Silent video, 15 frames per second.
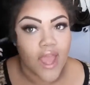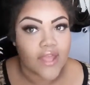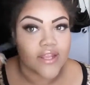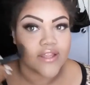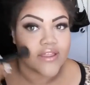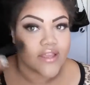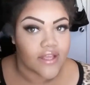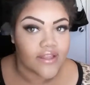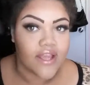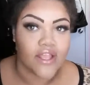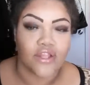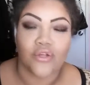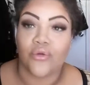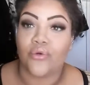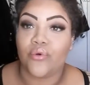anything that
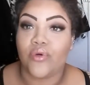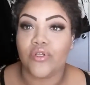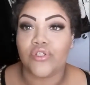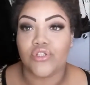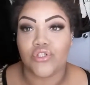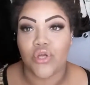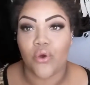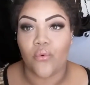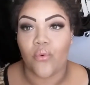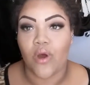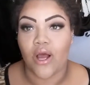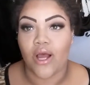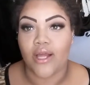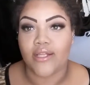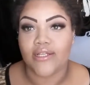you don't
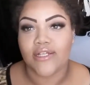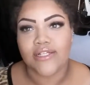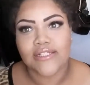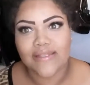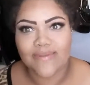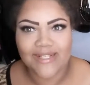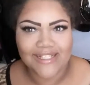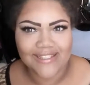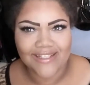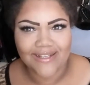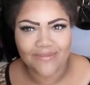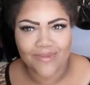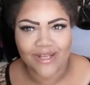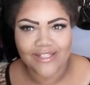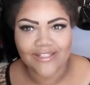want to be
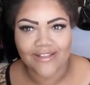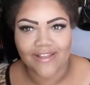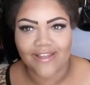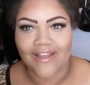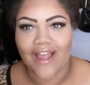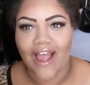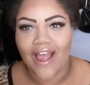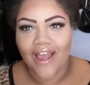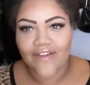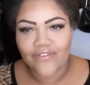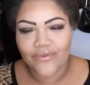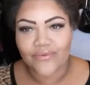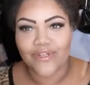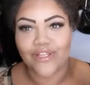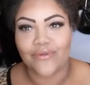seen, basically. Like I have
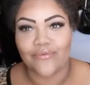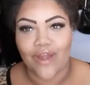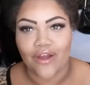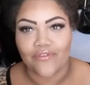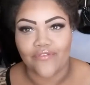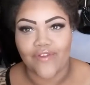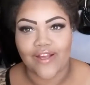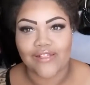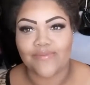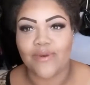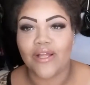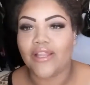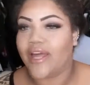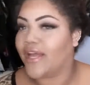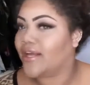a really round face,
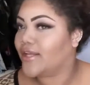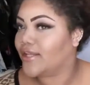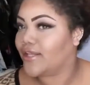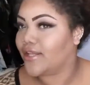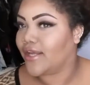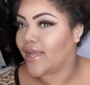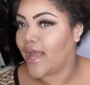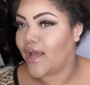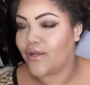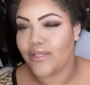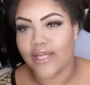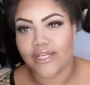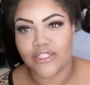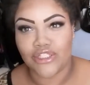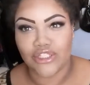but like look how
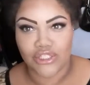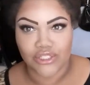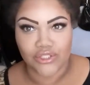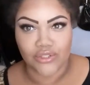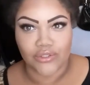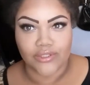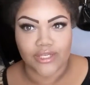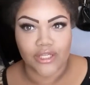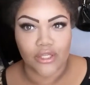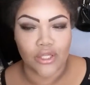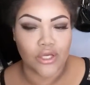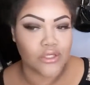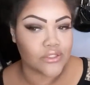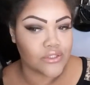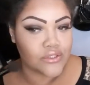like chiseled it
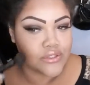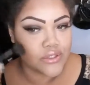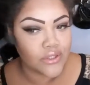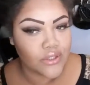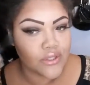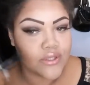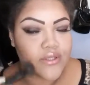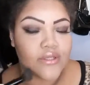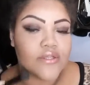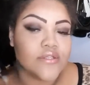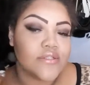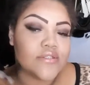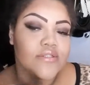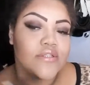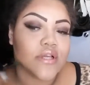looks.
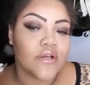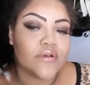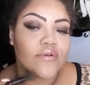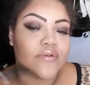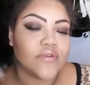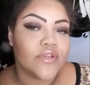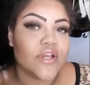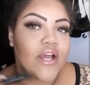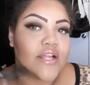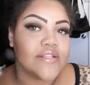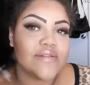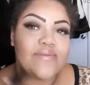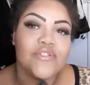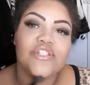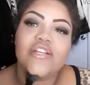So you got a
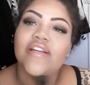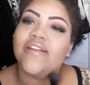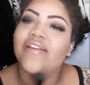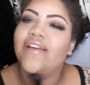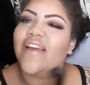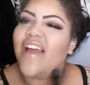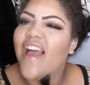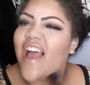double chin.